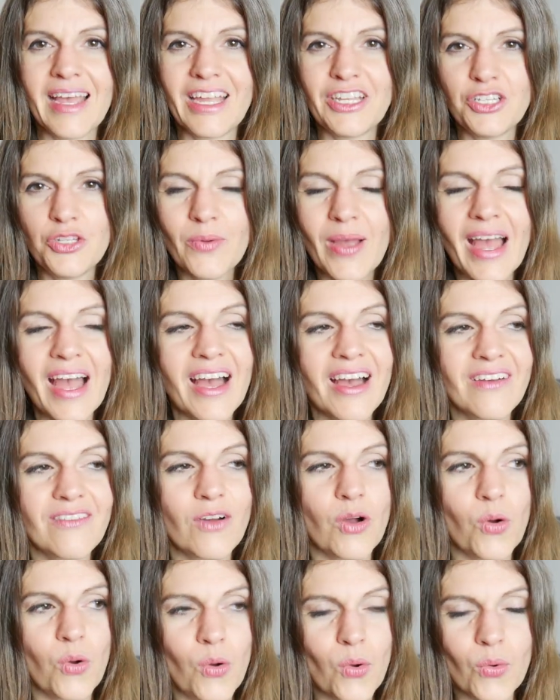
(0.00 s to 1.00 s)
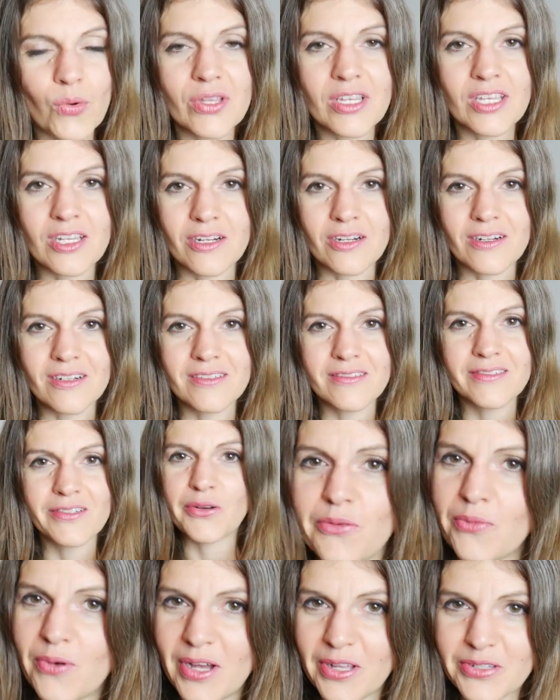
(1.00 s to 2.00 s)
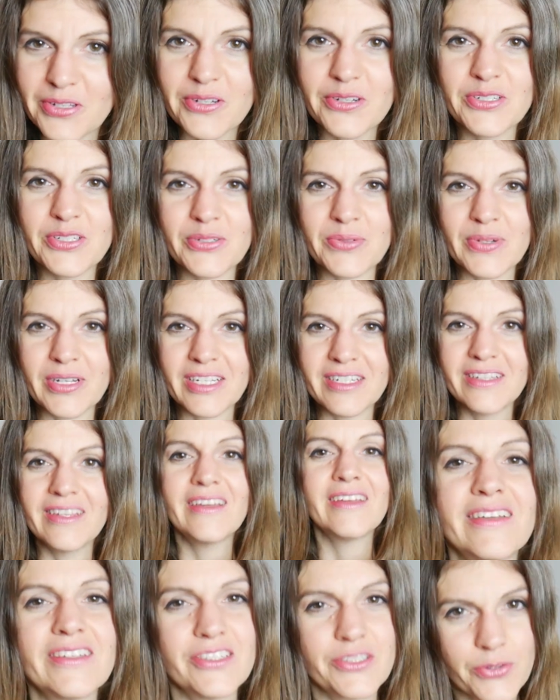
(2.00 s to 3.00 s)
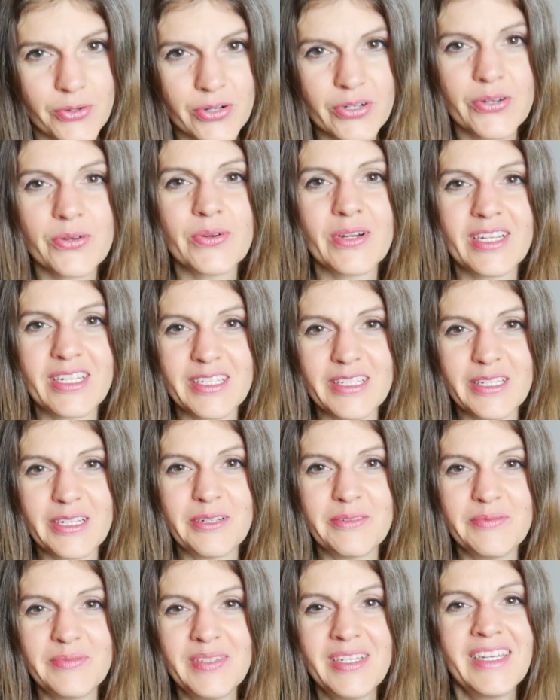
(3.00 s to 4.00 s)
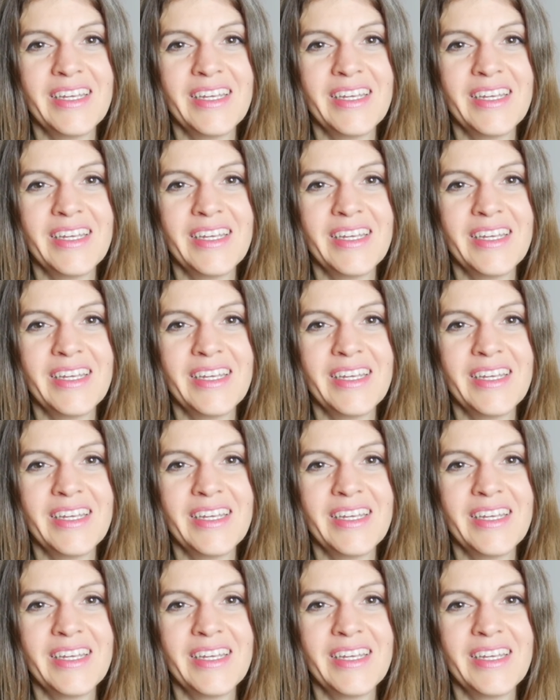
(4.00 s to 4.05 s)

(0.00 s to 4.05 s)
And you have a whole year while you're doing your curriculum